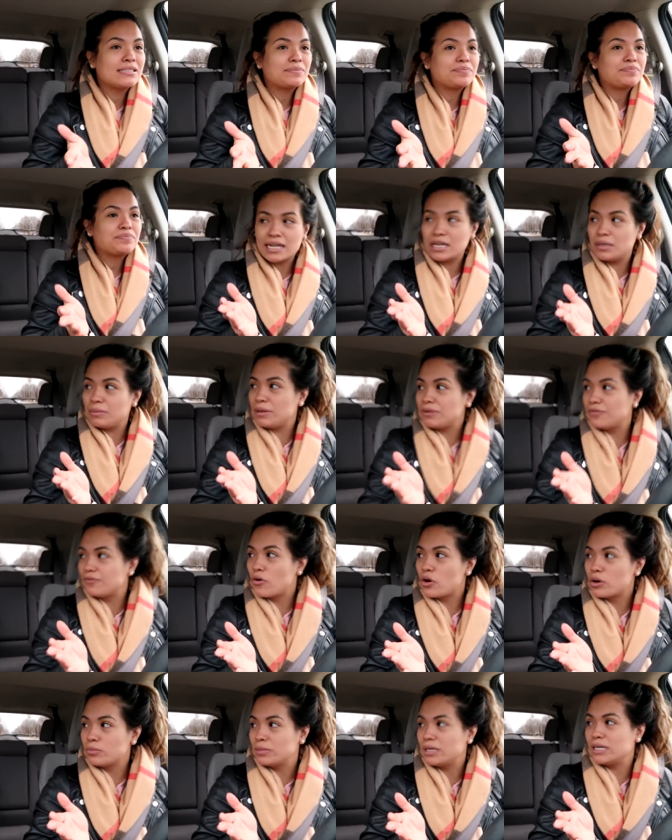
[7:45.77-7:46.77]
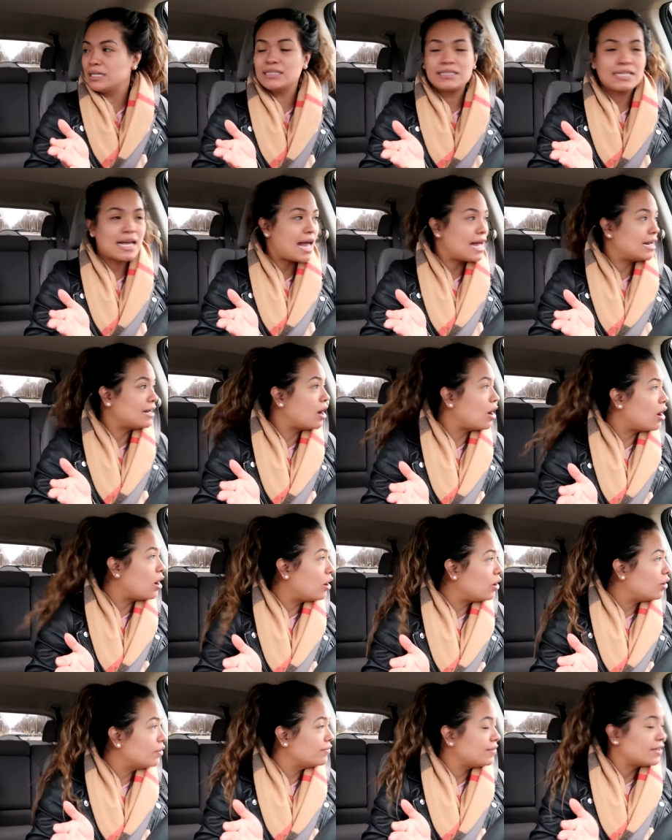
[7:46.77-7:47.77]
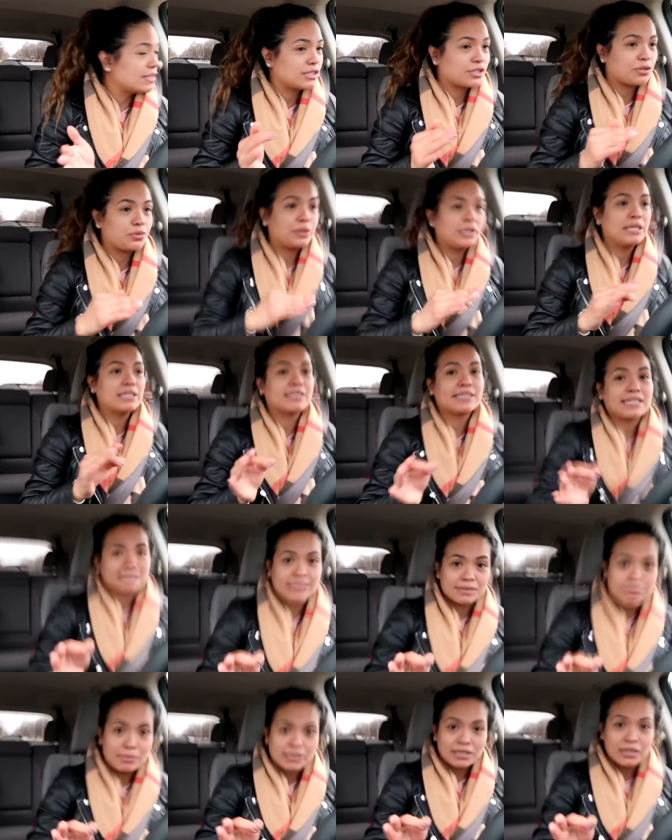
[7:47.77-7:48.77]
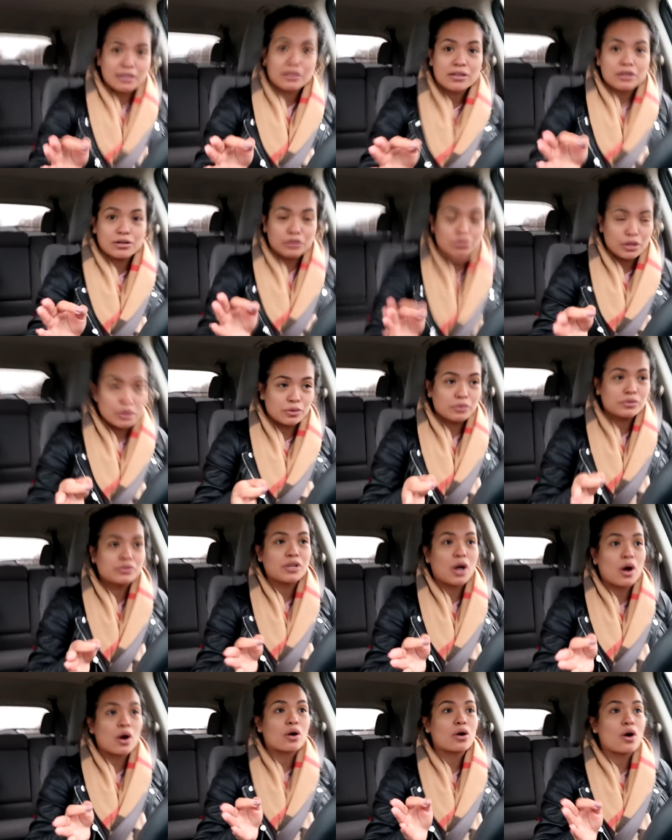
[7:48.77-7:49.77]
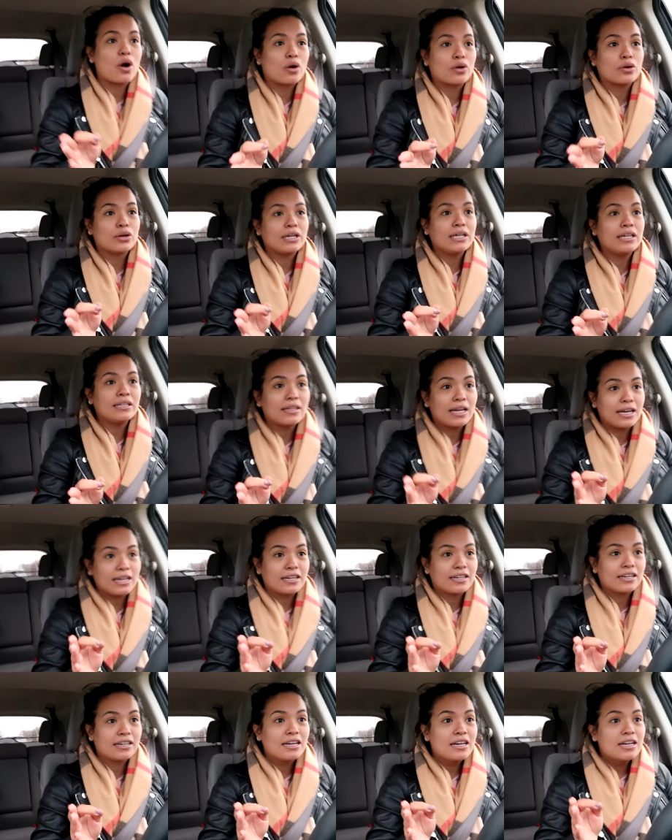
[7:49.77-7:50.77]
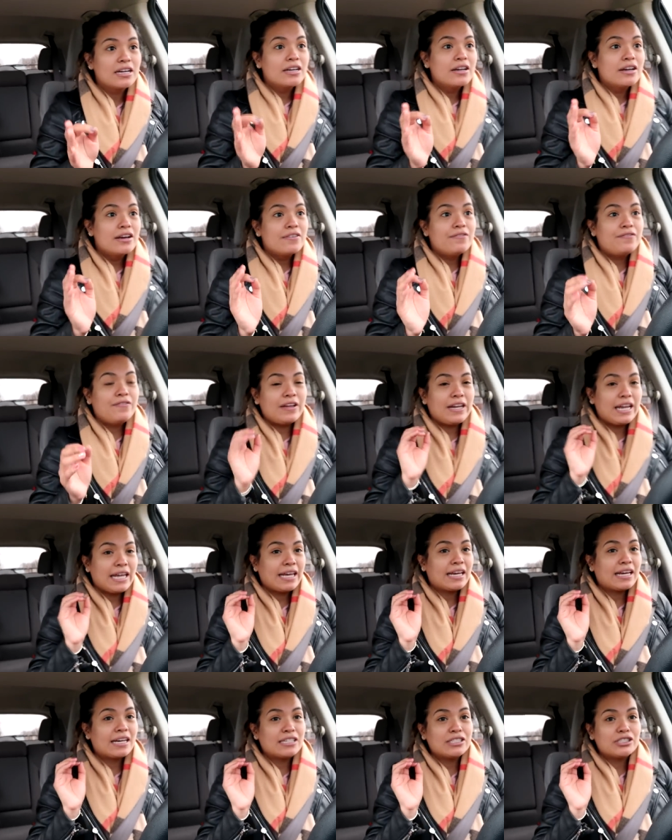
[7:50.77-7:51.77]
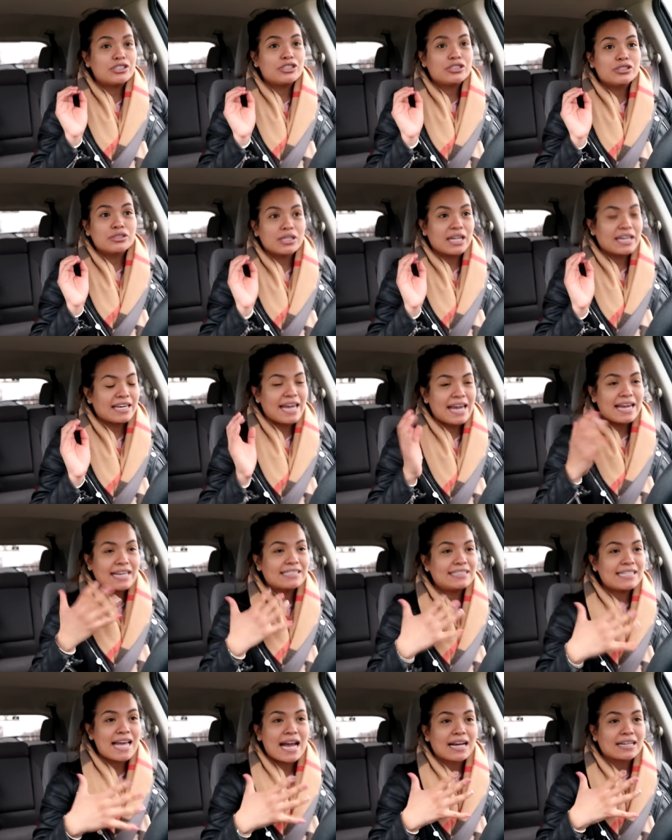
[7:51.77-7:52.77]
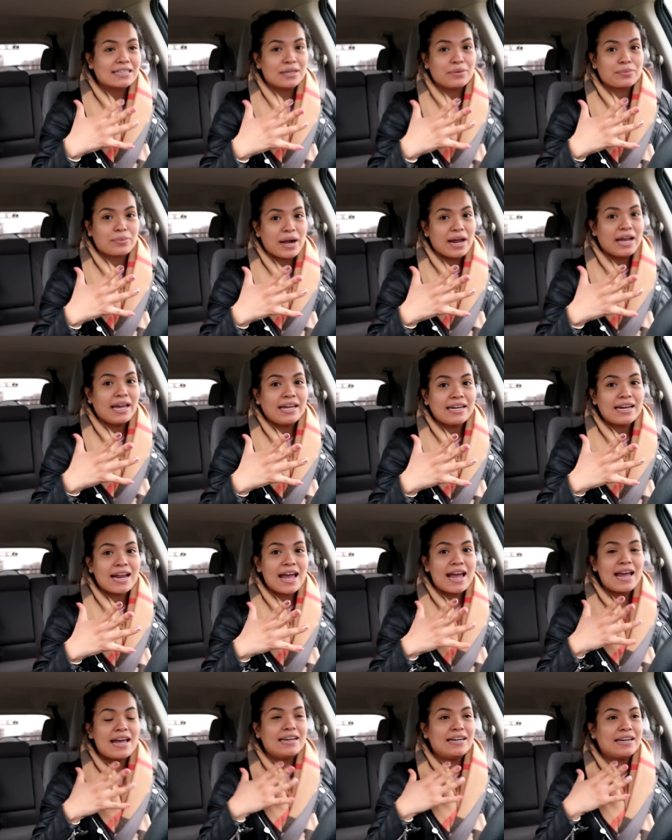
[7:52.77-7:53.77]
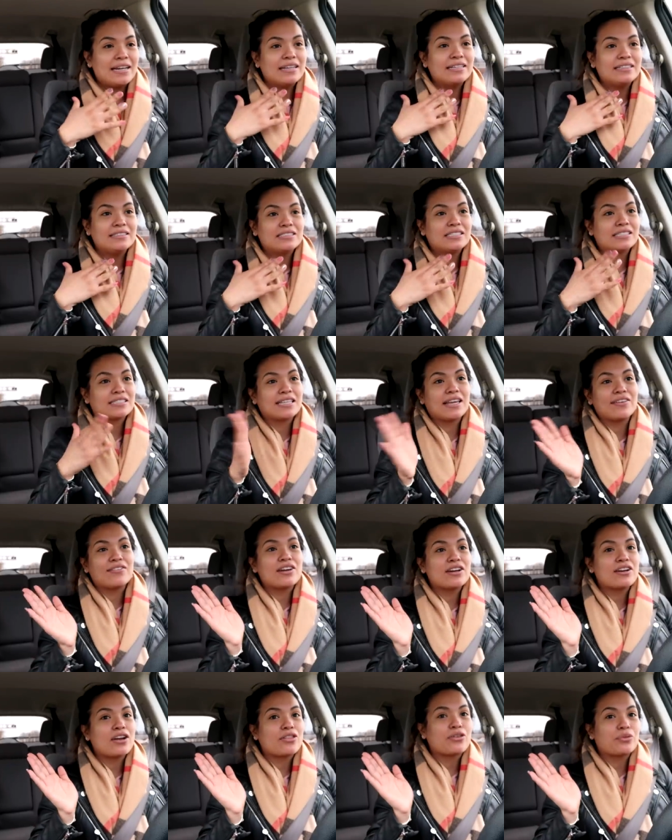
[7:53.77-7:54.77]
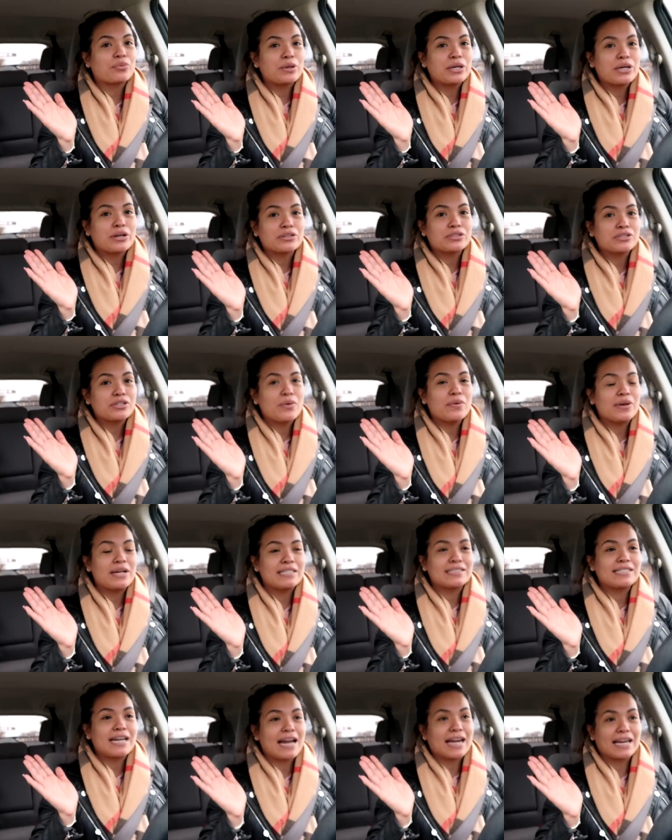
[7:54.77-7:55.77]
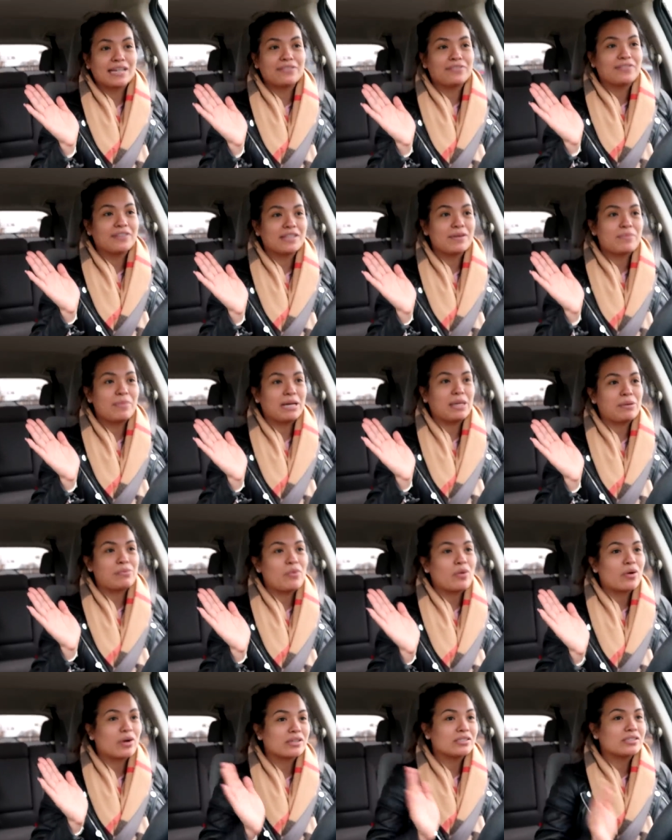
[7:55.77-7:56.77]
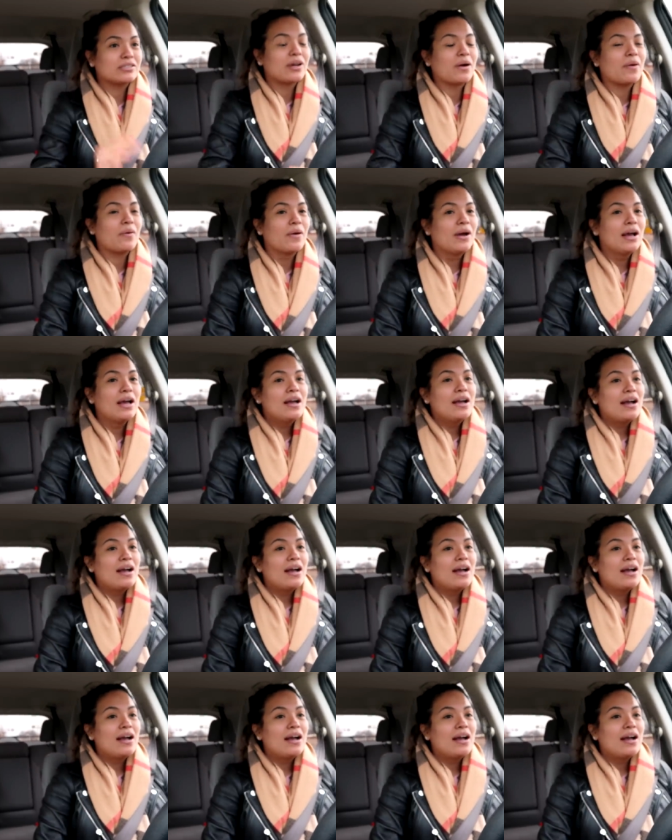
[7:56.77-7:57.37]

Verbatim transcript: It's gonna be four months and all of his three to six month clothes are already like fitting like exactly right and just give it another week or so and he's not gonna fit them anymore so